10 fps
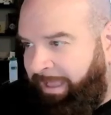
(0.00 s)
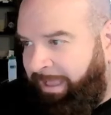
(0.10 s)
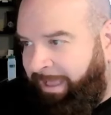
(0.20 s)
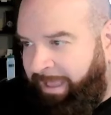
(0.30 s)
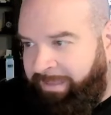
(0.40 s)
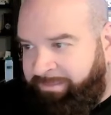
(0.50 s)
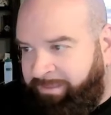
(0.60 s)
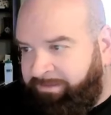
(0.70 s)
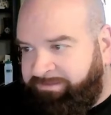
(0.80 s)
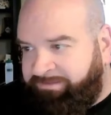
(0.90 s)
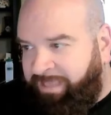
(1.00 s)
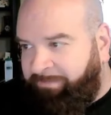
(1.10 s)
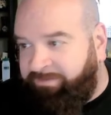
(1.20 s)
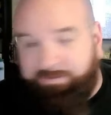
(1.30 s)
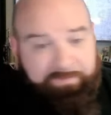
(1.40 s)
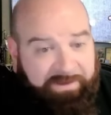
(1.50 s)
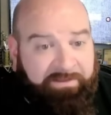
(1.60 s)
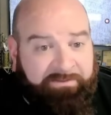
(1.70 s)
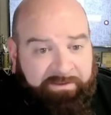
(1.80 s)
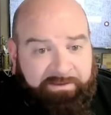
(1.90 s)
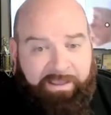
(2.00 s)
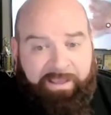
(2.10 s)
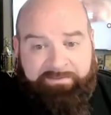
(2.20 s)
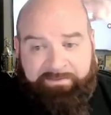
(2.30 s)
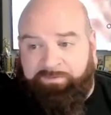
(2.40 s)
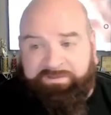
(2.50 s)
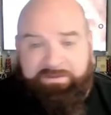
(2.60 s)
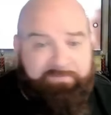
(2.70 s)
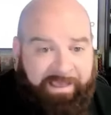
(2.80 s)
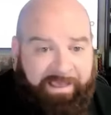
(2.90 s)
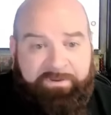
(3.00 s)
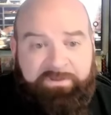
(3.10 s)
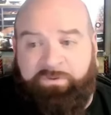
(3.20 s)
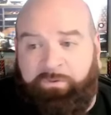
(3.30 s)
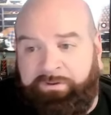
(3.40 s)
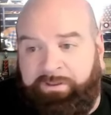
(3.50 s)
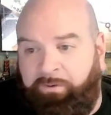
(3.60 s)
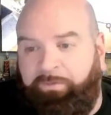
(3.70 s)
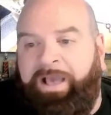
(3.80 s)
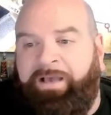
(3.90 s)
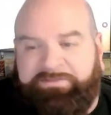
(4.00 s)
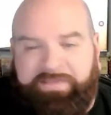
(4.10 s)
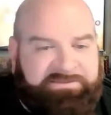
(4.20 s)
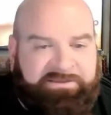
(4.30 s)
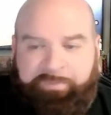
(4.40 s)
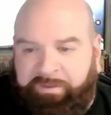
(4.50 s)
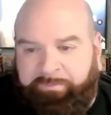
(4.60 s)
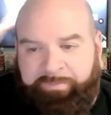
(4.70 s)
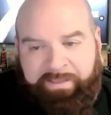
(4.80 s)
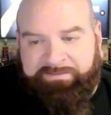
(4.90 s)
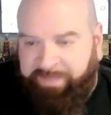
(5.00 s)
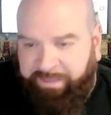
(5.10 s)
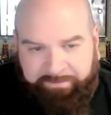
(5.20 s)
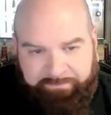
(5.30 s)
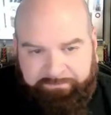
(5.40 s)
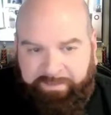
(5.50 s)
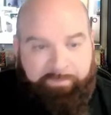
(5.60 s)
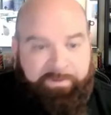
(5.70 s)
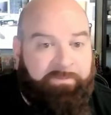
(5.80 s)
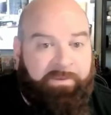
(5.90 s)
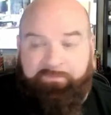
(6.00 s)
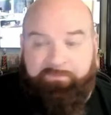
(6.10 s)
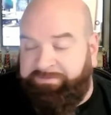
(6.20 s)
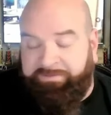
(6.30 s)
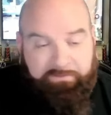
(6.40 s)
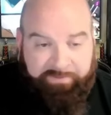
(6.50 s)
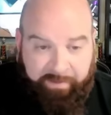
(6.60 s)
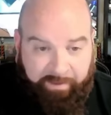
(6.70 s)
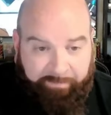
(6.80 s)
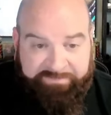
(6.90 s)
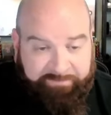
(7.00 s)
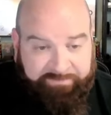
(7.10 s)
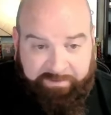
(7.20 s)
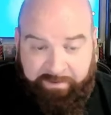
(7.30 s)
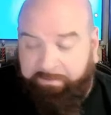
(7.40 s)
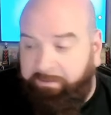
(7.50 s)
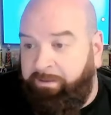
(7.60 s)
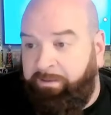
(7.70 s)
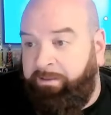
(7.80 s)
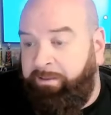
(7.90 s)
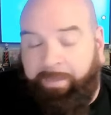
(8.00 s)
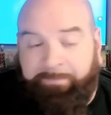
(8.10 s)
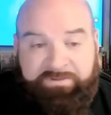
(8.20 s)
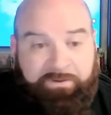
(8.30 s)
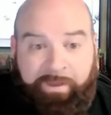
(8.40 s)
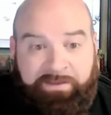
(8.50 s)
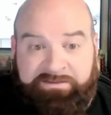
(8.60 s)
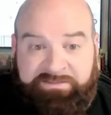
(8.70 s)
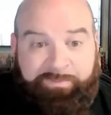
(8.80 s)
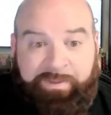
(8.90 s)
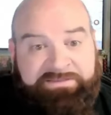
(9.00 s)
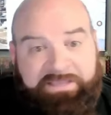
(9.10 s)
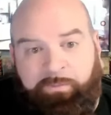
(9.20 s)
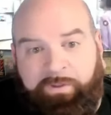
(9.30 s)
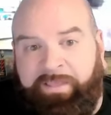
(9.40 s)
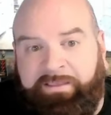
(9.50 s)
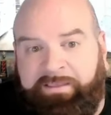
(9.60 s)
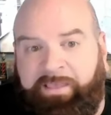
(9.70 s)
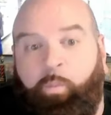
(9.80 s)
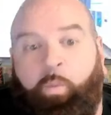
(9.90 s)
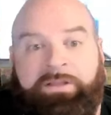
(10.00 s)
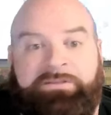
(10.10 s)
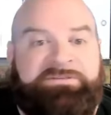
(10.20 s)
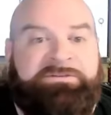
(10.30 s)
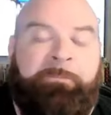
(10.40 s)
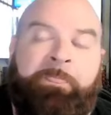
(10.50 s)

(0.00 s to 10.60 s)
I think this game doesn't mean anything. I think what's going to be happening is Ohio State's going to beat Penn State. They beat them every single time, it seems like. I'm still waiting to see Penn State win that game once.